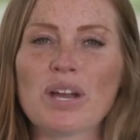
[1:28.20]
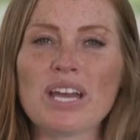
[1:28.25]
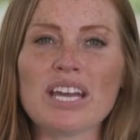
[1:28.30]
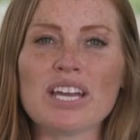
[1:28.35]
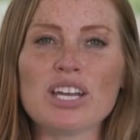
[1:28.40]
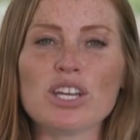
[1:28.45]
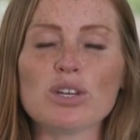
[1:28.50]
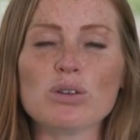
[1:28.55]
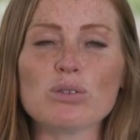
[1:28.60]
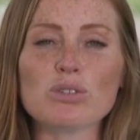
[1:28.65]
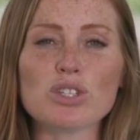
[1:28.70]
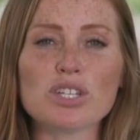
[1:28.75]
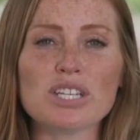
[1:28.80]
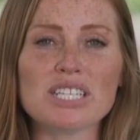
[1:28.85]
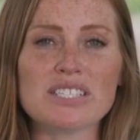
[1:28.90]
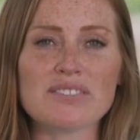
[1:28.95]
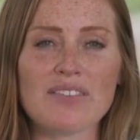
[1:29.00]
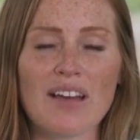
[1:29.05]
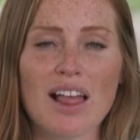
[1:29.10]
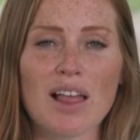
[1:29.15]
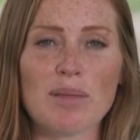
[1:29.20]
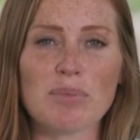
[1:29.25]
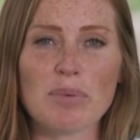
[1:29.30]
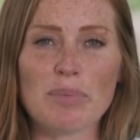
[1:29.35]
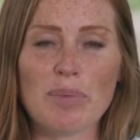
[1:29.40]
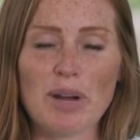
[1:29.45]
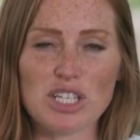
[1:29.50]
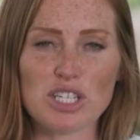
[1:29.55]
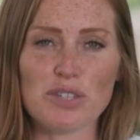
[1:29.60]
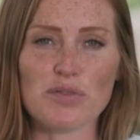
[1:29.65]
We usually develop
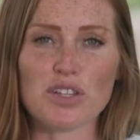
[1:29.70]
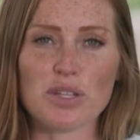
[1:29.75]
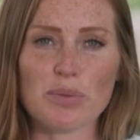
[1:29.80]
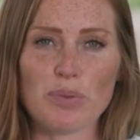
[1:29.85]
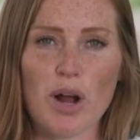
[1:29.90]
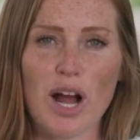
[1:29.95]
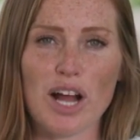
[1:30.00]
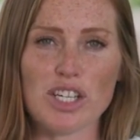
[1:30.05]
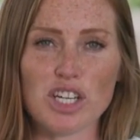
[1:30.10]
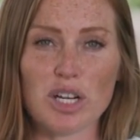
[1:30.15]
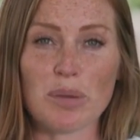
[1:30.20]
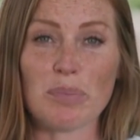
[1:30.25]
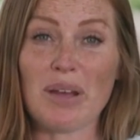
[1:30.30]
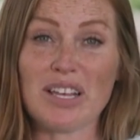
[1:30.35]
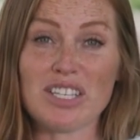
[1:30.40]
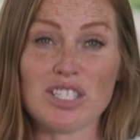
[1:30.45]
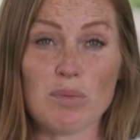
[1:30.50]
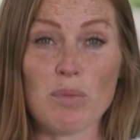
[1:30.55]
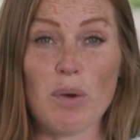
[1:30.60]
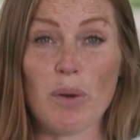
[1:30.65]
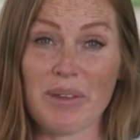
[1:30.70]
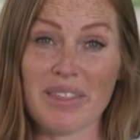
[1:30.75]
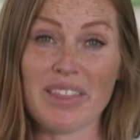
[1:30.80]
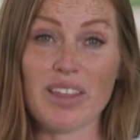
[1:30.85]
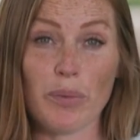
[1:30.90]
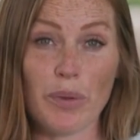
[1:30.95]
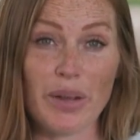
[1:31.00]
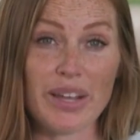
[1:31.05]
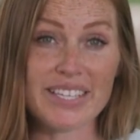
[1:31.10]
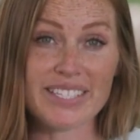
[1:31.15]
a budget for the project based on what we
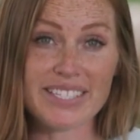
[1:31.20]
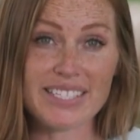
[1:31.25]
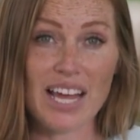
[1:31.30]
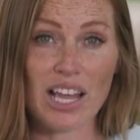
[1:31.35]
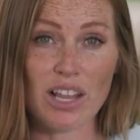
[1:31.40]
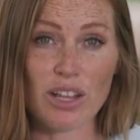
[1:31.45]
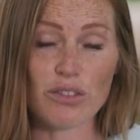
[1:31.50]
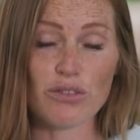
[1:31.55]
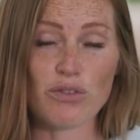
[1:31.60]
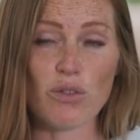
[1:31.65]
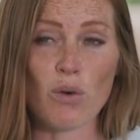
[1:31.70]
think we can sell it